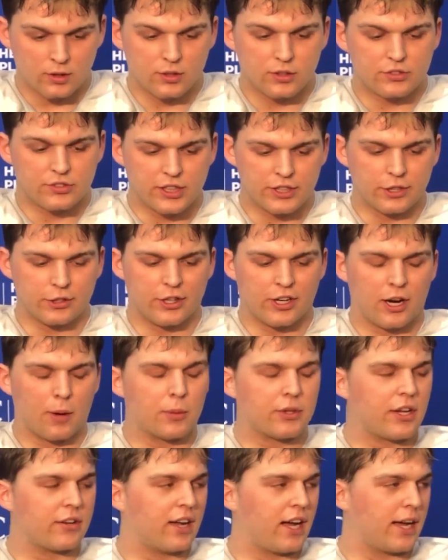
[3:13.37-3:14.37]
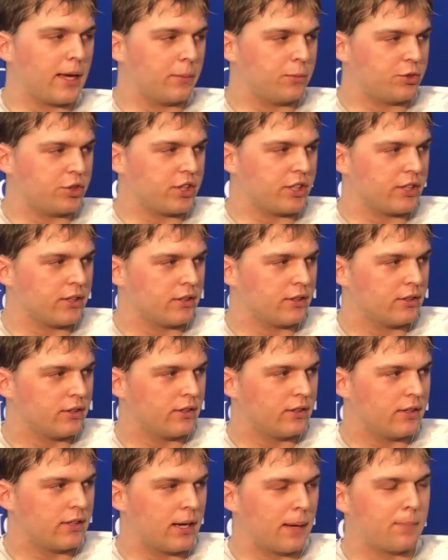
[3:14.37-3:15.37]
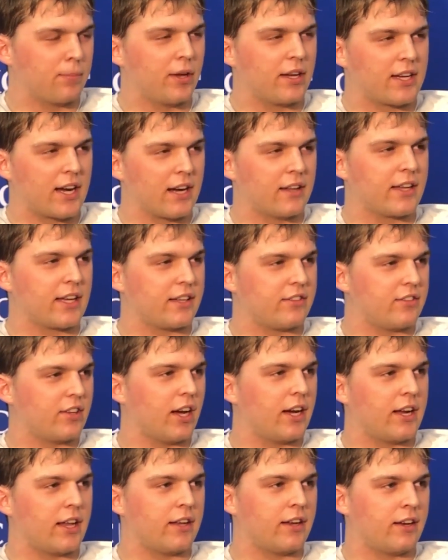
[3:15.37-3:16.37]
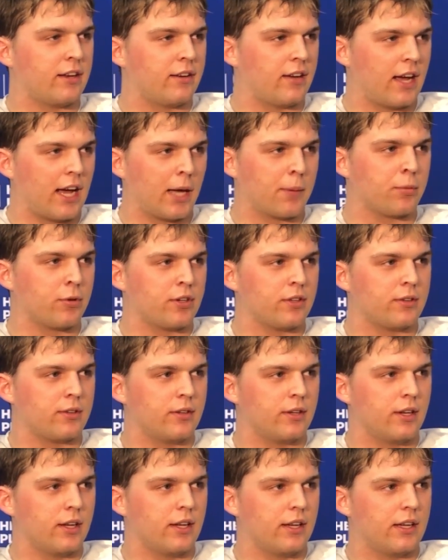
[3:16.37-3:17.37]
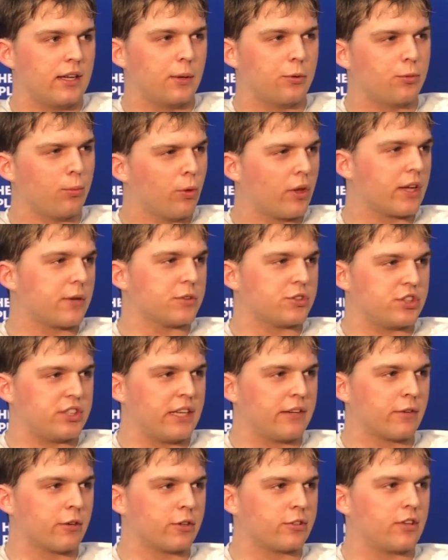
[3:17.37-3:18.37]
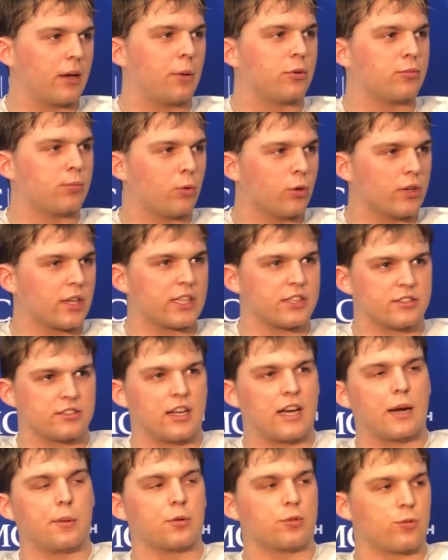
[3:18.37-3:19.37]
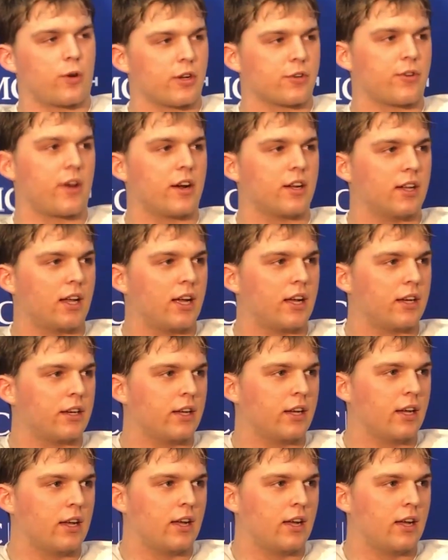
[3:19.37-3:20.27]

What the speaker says: Senior year, I went down to IMG, and I played kind of like a tight end hybrid. It was more like a receiver, so I was more like a slot. I was running around a lot.